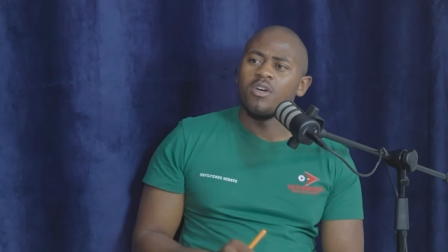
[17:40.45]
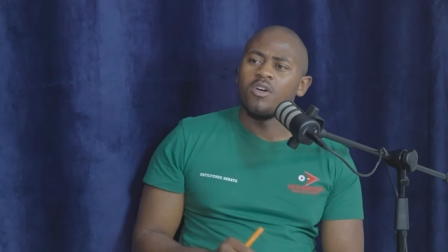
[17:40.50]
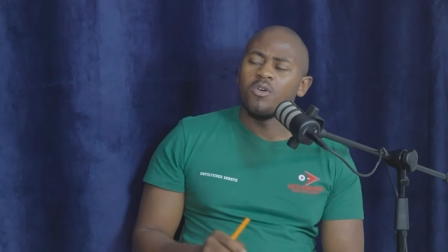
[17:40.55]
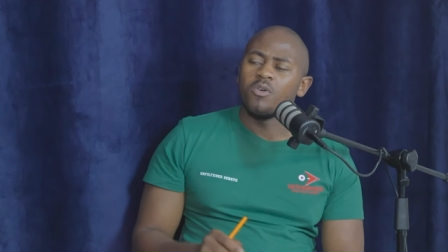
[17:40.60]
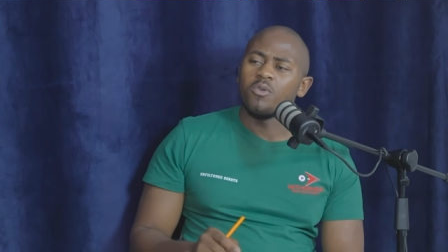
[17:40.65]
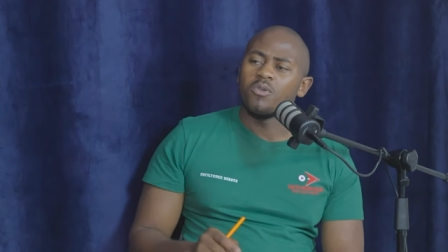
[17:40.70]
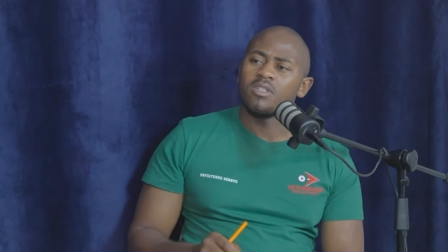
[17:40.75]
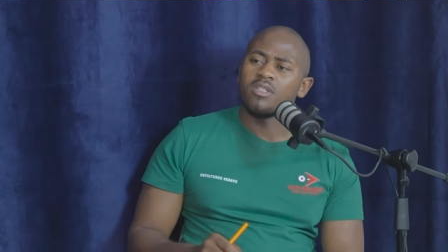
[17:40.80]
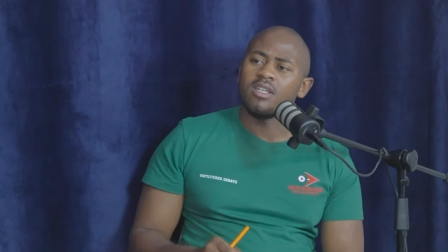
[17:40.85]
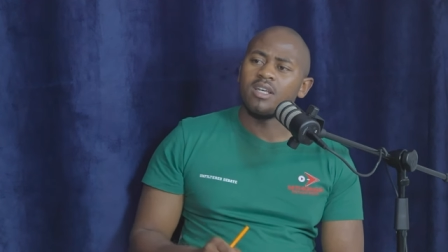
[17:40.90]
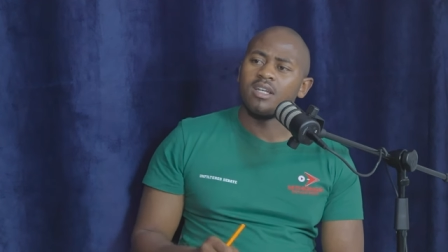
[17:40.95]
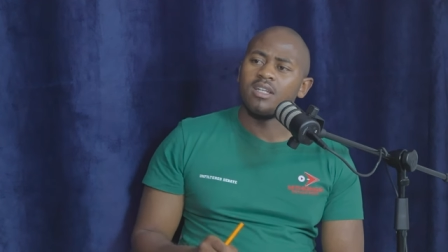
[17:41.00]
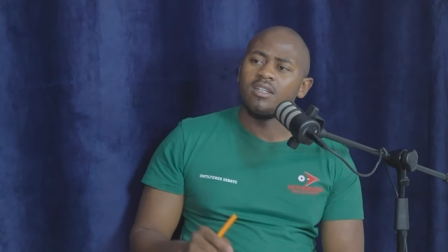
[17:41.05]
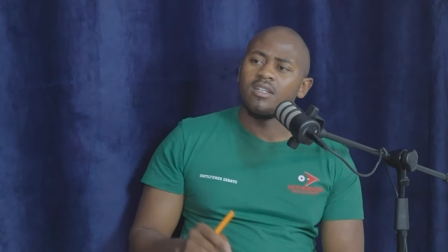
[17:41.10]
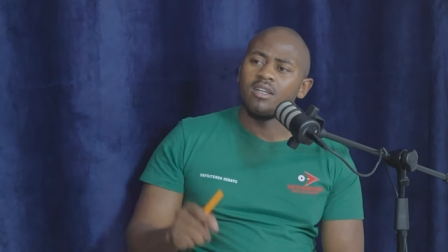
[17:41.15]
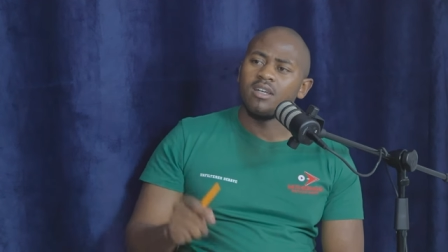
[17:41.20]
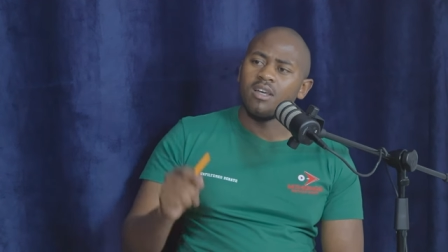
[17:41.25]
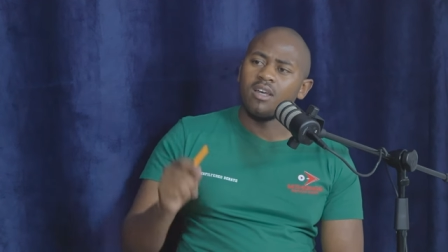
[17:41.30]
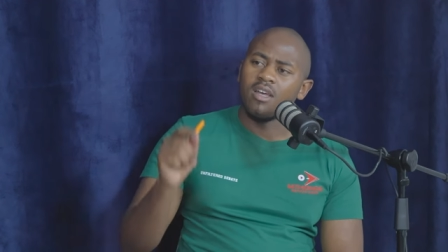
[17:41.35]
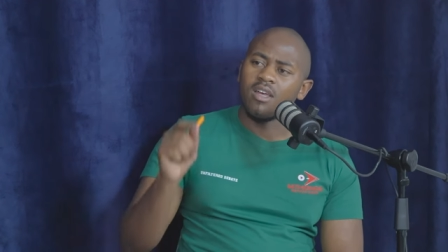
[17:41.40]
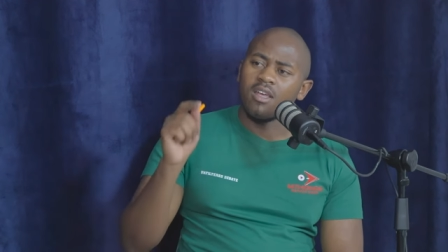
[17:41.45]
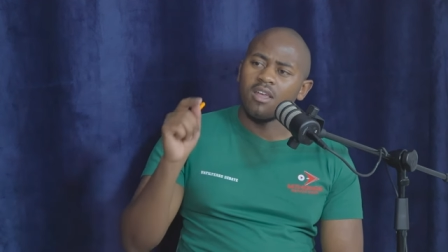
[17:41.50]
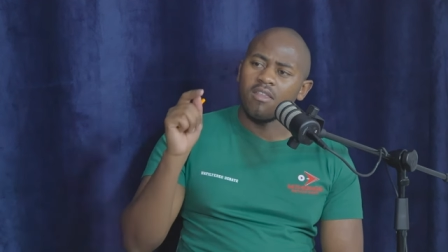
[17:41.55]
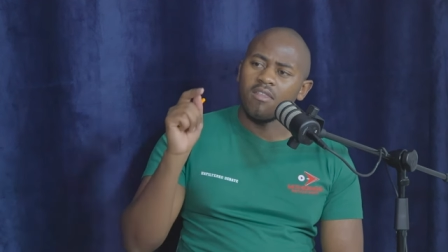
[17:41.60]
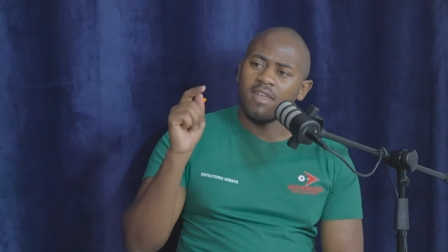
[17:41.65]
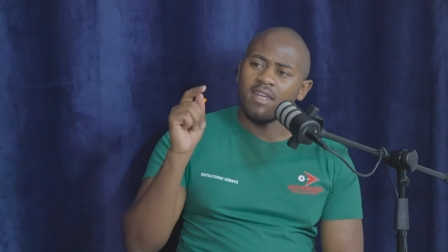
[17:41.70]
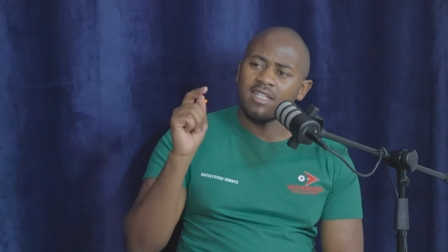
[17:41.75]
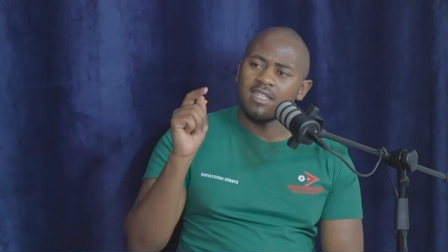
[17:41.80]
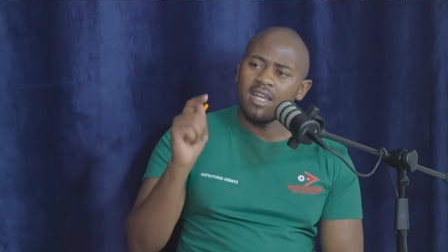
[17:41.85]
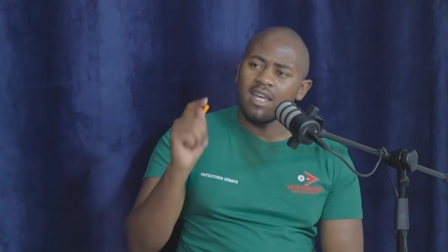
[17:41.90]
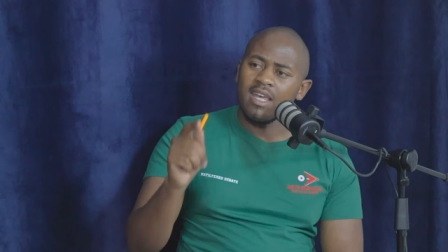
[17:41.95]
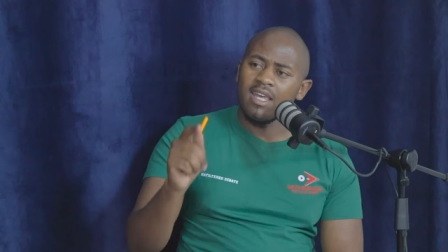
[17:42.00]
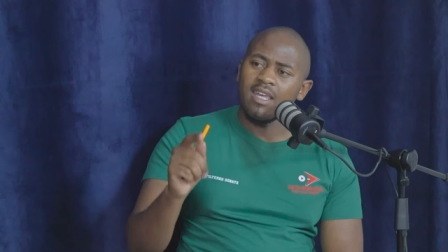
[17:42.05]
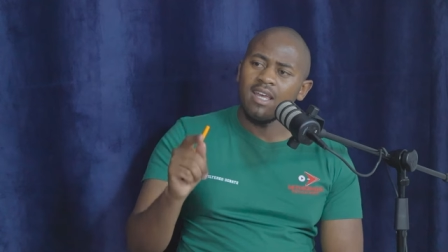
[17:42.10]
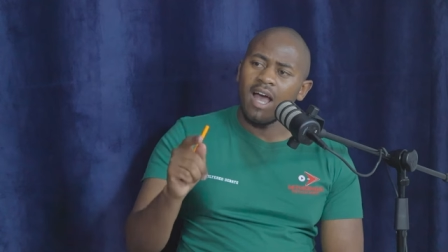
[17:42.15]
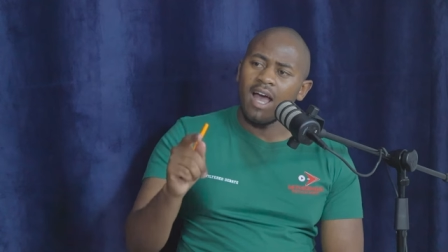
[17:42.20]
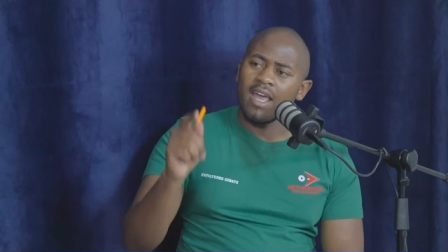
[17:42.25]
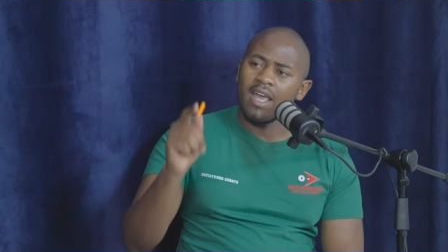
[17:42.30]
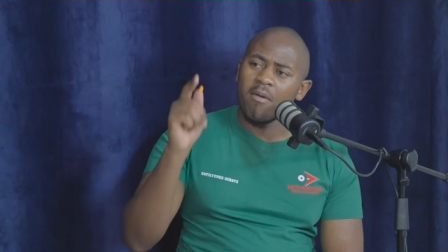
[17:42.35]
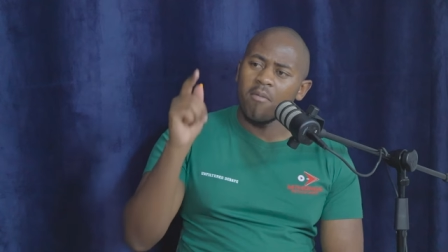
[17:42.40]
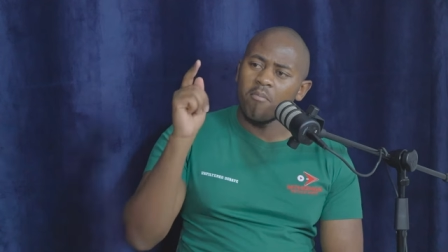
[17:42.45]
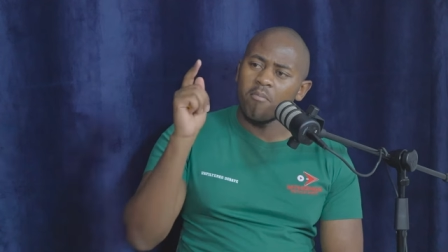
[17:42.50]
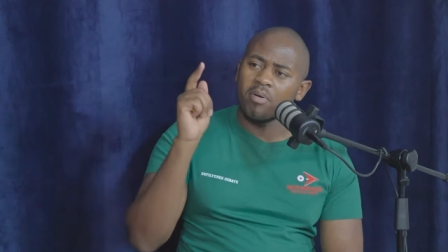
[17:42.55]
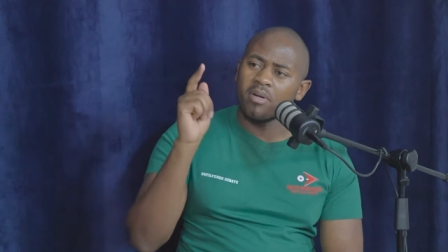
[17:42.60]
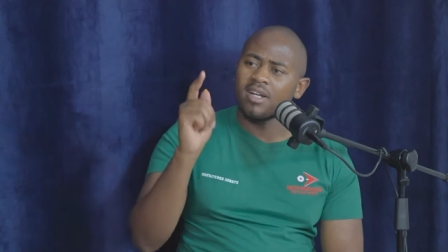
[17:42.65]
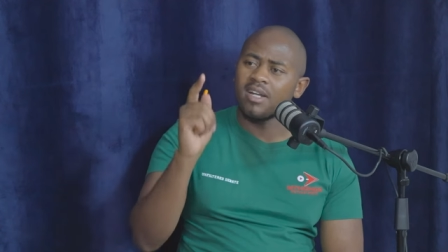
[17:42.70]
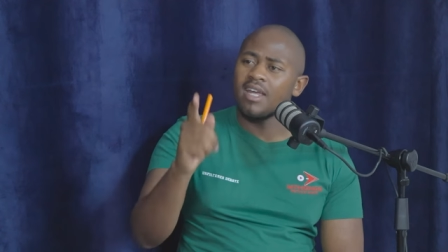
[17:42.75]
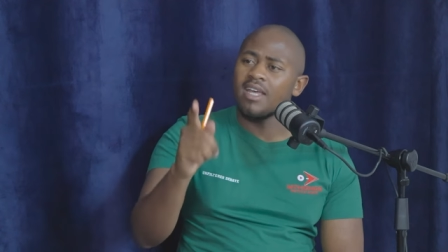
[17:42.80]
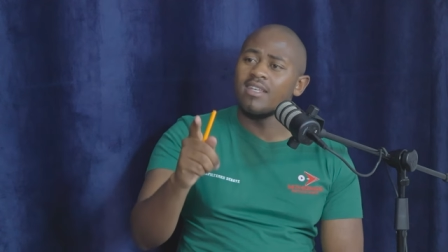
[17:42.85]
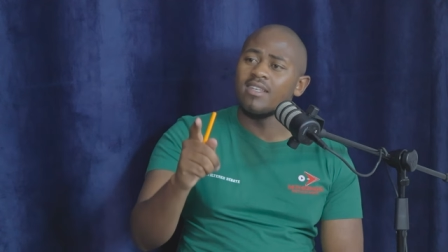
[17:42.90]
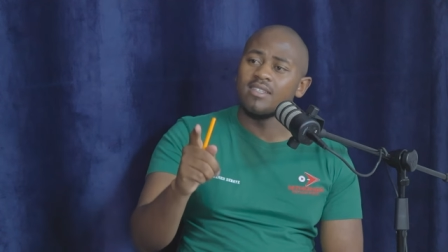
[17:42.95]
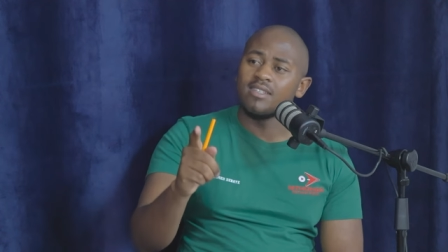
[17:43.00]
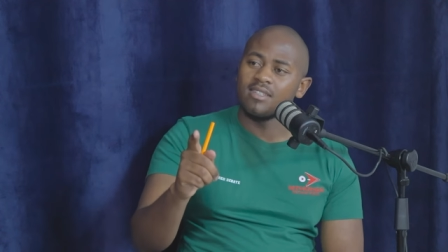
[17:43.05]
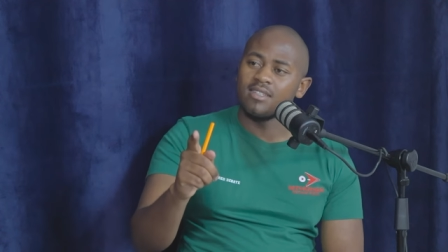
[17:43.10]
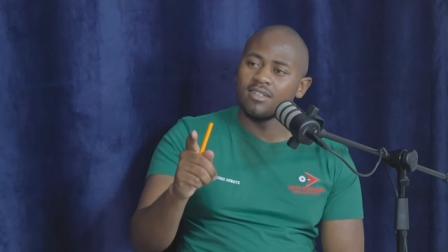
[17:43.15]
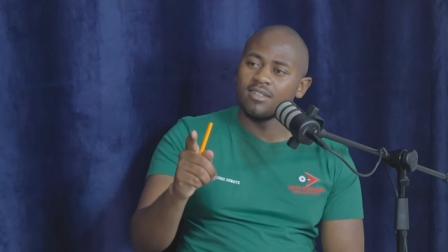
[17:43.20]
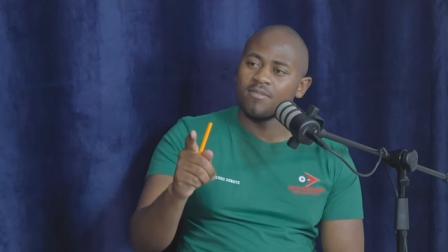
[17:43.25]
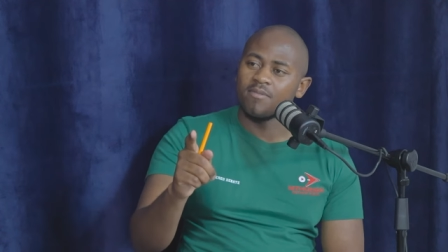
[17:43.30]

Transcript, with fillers: who said, The day I am praised